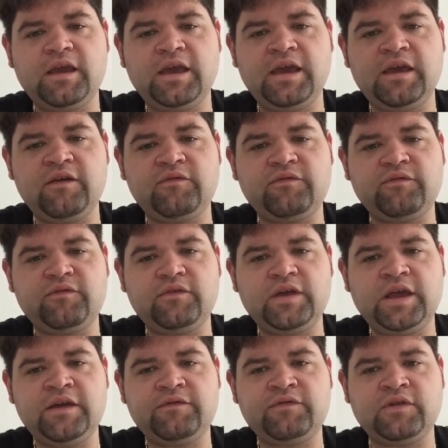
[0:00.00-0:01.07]
if
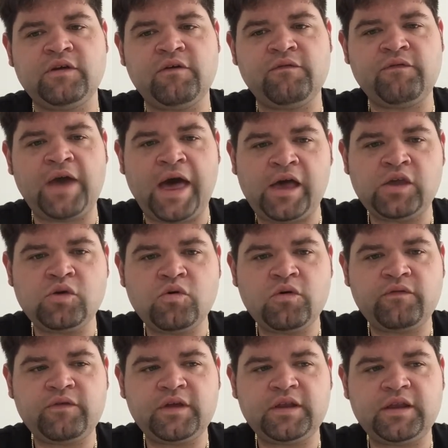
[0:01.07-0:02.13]
the value
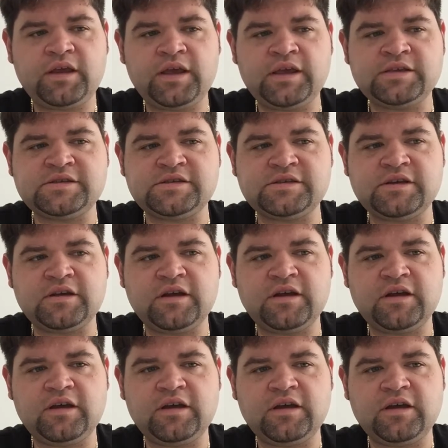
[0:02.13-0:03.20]
of it is
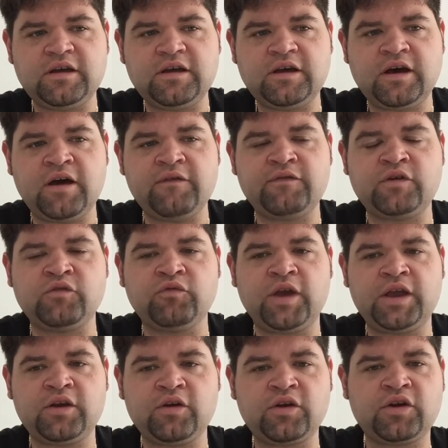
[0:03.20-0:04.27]
of
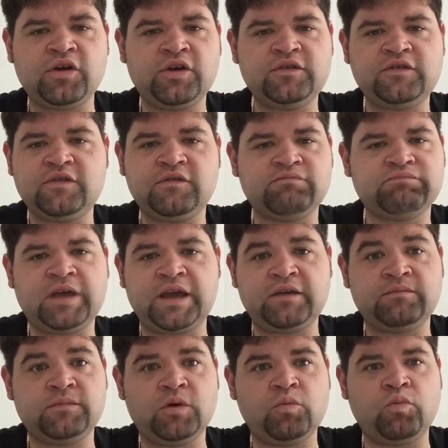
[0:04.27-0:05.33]
greater good to
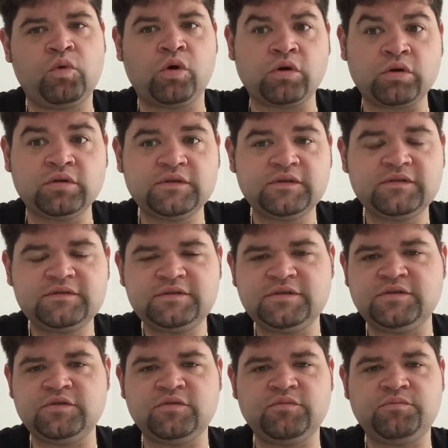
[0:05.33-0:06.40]
like the world,
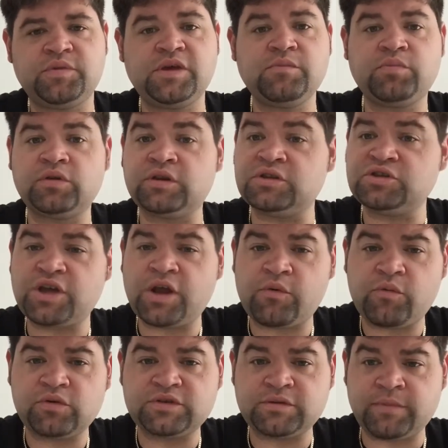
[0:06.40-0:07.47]
to people in
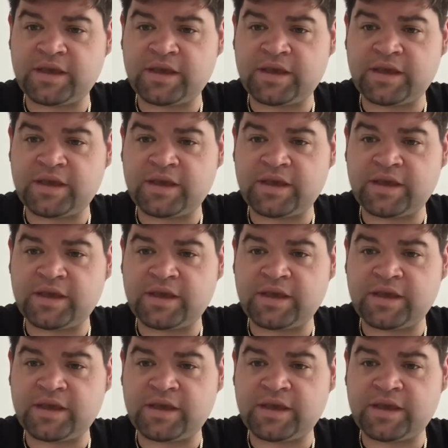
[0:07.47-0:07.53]
general, to